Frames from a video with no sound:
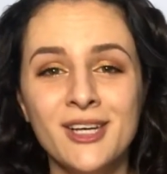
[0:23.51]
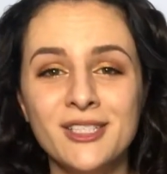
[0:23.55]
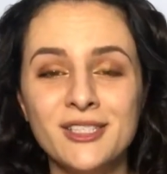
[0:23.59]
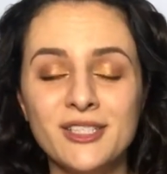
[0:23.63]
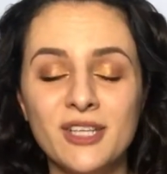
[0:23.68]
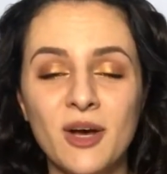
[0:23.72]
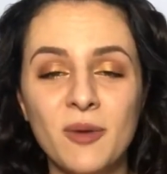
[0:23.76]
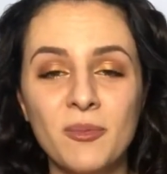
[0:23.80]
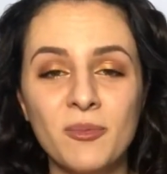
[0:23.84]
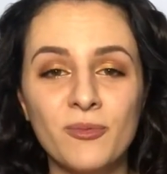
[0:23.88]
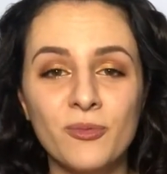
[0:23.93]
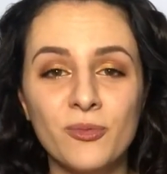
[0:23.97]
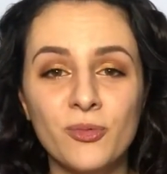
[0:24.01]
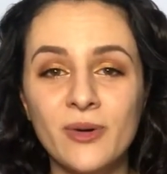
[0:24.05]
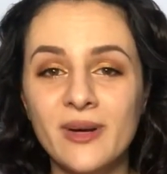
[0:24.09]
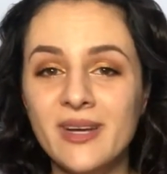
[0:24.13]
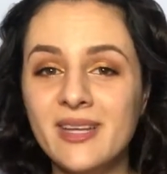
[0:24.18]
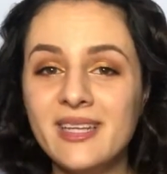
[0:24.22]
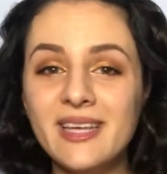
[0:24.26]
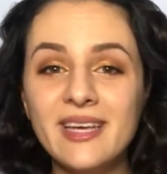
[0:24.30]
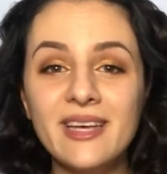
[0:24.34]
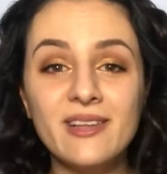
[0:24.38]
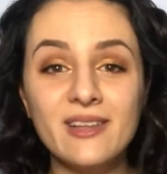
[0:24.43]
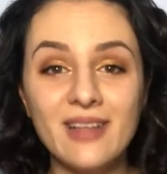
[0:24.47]
so I'm
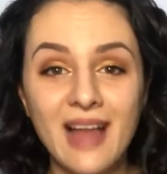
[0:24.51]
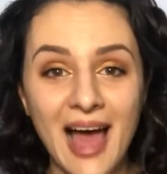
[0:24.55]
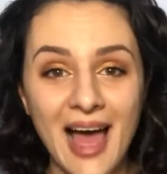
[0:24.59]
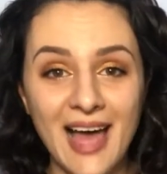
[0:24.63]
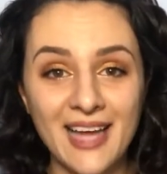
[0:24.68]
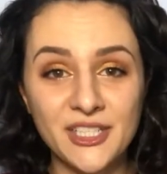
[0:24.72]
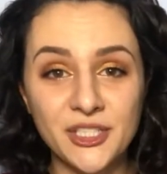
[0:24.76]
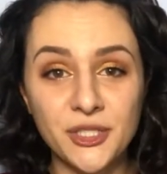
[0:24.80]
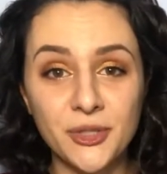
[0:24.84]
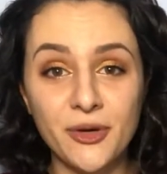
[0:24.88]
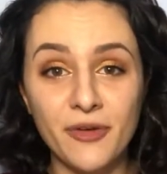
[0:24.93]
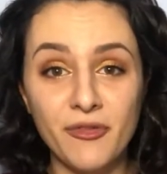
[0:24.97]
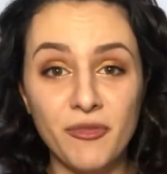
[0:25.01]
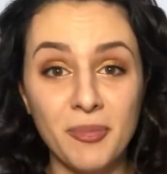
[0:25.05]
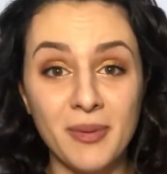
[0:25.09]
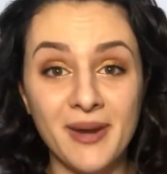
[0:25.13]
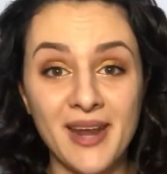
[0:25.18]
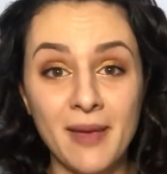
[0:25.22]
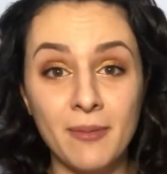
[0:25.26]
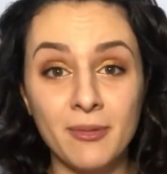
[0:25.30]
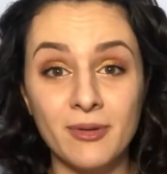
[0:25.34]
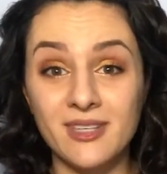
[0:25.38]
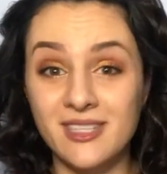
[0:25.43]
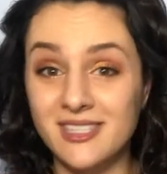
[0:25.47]
really glad to have been
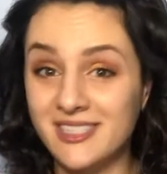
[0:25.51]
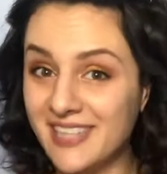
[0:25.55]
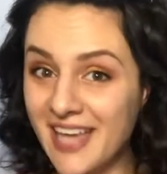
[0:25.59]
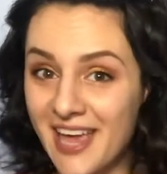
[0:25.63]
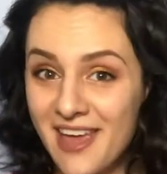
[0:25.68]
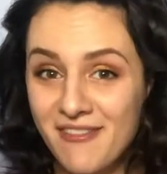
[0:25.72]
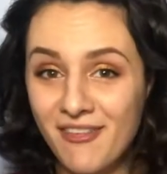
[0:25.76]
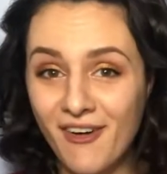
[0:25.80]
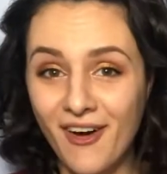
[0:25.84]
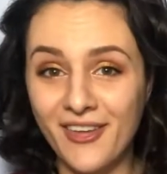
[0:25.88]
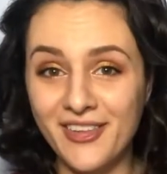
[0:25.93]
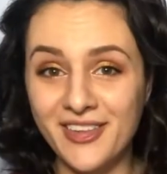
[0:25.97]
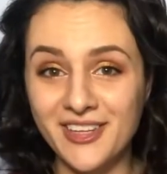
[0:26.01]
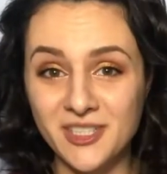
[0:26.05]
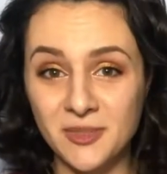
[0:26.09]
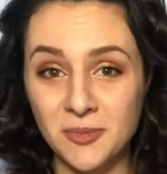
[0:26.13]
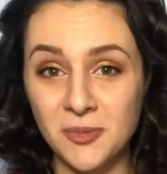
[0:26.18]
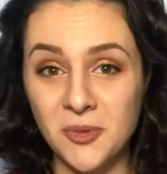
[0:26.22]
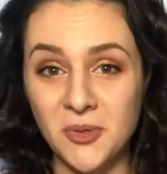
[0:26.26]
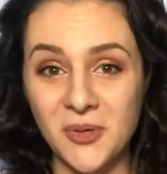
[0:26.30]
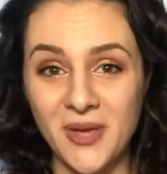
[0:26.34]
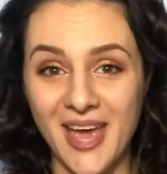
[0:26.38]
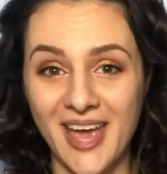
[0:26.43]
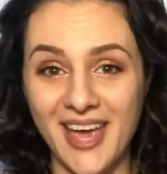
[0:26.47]
able to save all these
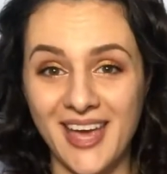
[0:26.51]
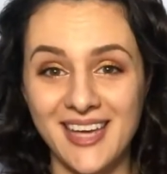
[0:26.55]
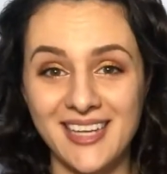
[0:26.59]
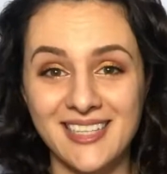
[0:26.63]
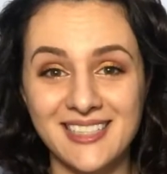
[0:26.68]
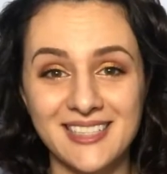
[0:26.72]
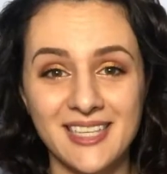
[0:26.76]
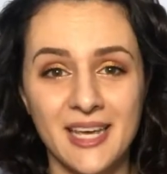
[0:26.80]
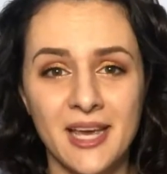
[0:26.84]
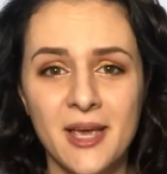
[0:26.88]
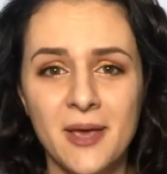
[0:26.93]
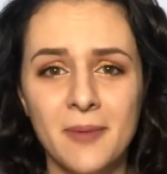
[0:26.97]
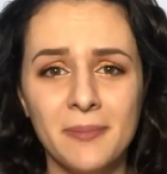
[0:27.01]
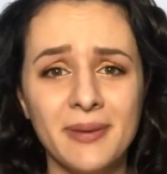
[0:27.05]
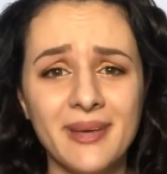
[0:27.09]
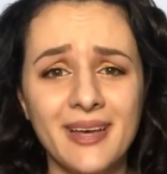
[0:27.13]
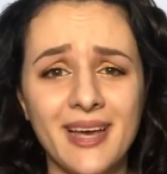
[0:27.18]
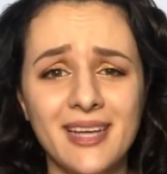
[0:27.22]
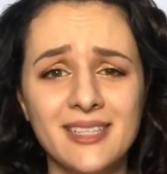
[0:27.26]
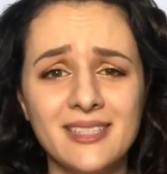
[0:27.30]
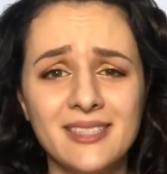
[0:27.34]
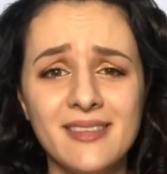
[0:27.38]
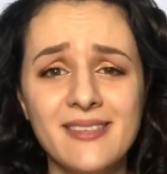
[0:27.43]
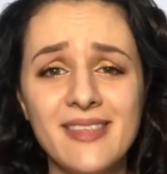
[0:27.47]
bouquets
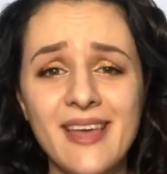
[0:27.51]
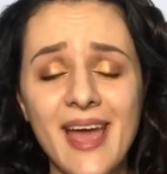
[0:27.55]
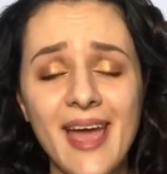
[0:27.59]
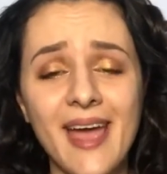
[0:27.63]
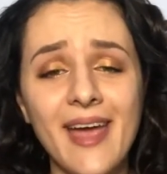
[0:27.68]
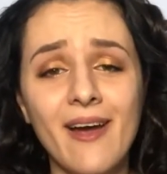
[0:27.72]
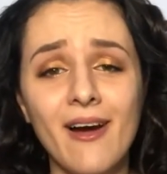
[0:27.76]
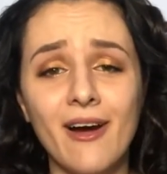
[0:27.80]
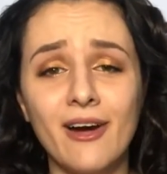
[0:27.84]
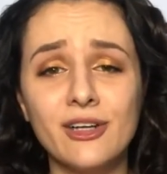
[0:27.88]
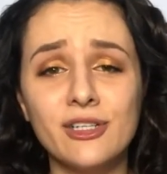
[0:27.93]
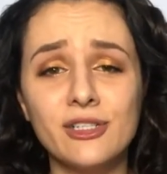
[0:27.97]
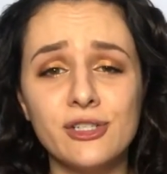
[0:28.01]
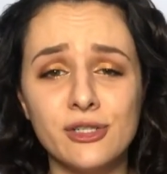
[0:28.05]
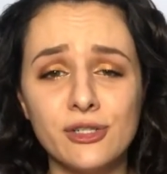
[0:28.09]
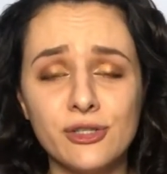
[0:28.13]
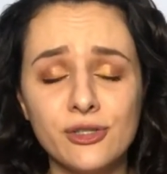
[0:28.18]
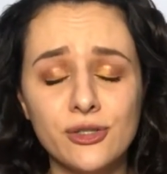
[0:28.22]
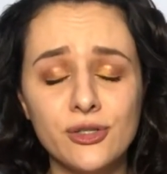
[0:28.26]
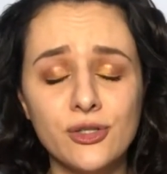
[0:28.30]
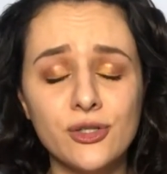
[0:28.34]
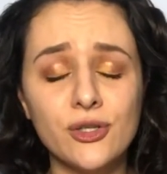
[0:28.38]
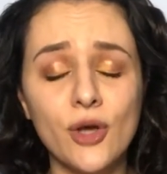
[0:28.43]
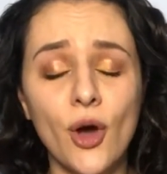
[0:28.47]
because they are just
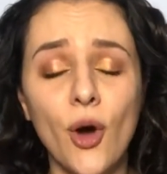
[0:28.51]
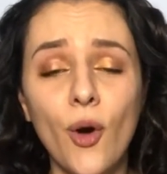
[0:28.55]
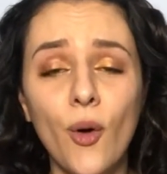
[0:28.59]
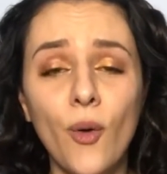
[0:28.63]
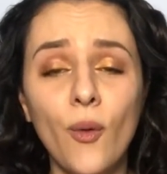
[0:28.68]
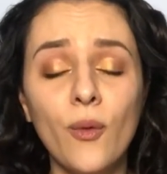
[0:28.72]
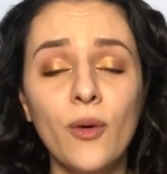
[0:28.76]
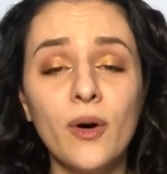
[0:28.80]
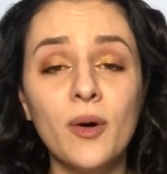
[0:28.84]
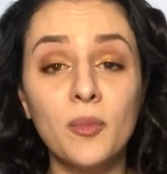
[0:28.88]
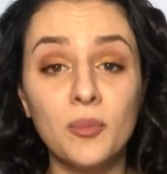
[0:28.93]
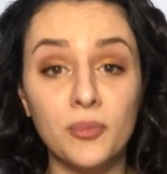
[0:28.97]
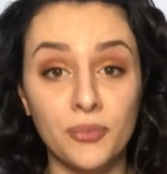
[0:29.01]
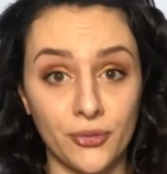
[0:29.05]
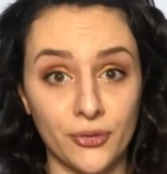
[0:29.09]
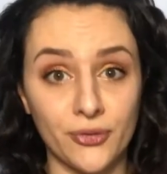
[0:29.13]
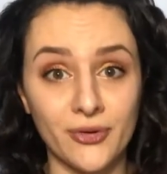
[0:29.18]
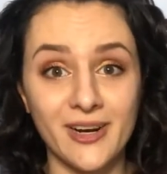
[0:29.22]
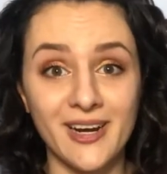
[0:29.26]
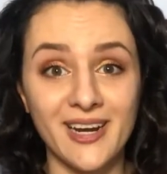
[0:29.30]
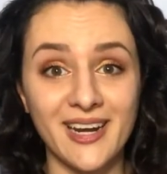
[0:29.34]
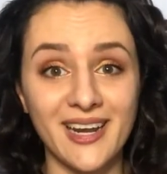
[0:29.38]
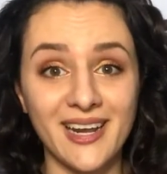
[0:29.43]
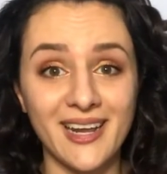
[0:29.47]
so
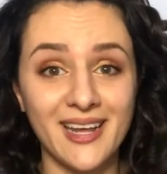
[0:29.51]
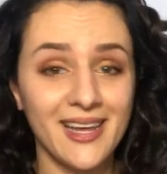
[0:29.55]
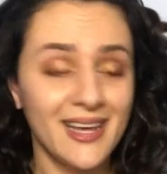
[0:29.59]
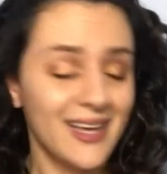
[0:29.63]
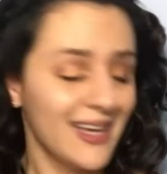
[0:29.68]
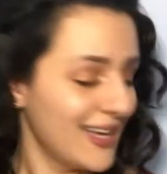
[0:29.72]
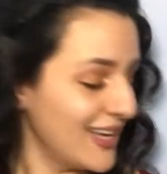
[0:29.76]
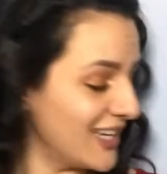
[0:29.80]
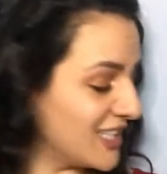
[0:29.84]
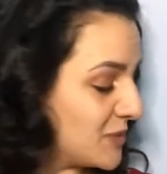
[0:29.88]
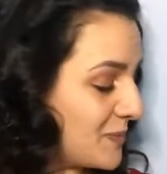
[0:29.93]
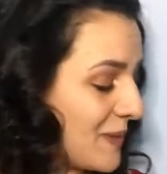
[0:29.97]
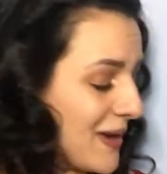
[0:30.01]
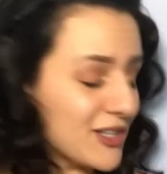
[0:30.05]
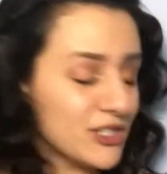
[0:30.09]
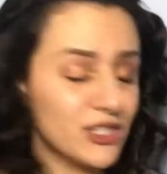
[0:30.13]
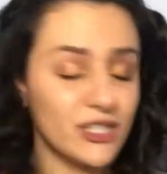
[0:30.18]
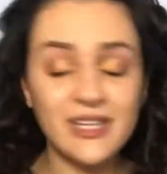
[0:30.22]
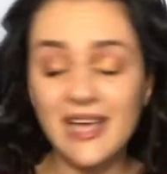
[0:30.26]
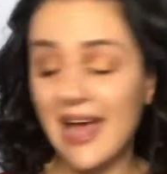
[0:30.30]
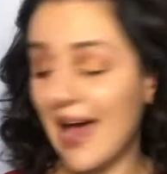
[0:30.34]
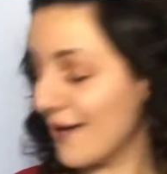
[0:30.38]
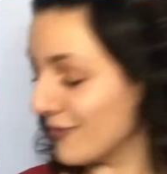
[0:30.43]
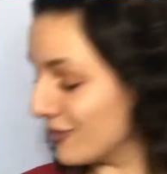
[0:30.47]
pretty,
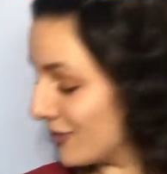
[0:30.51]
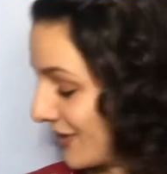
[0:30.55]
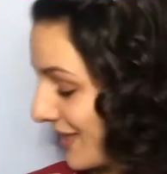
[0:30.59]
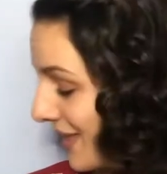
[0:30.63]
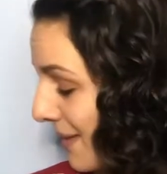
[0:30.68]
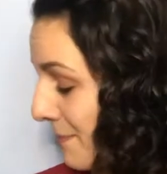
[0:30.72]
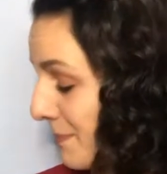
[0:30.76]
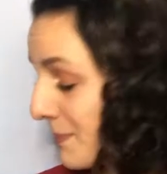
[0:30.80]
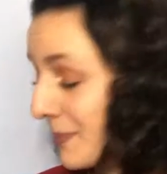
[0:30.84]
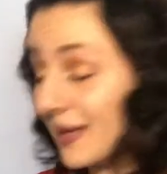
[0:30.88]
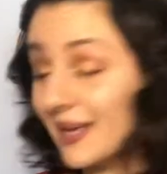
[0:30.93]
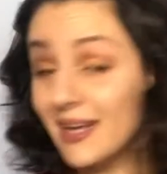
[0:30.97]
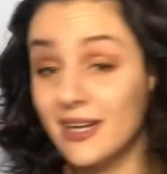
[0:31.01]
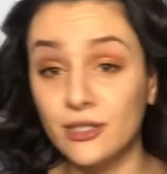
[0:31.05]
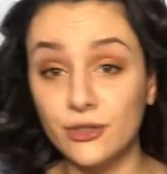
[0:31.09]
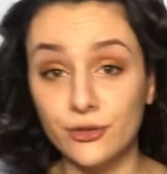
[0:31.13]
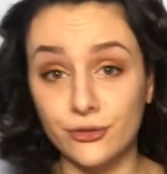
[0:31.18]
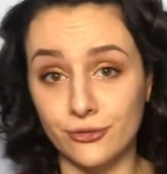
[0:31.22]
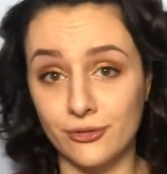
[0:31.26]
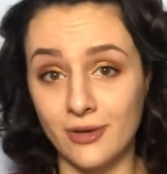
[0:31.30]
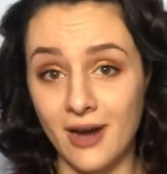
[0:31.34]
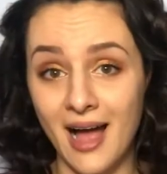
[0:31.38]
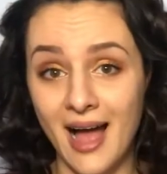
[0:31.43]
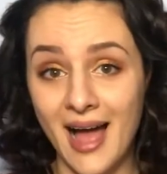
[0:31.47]
especially after them being
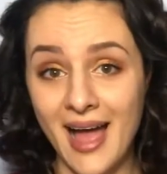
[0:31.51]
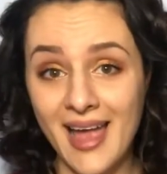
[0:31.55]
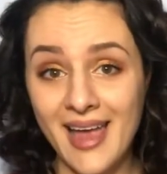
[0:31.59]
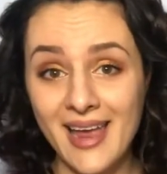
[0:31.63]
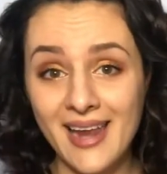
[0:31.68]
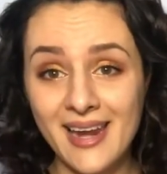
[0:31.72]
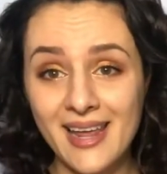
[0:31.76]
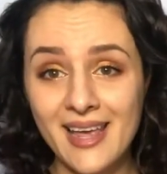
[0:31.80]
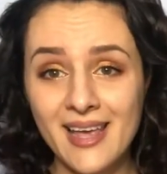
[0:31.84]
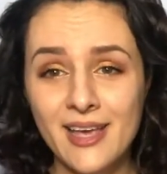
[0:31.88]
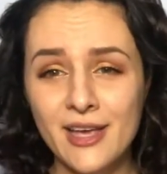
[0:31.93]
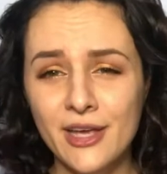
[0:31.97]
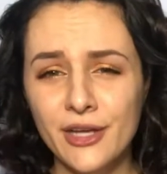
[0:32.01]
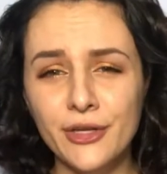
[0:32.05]
dried.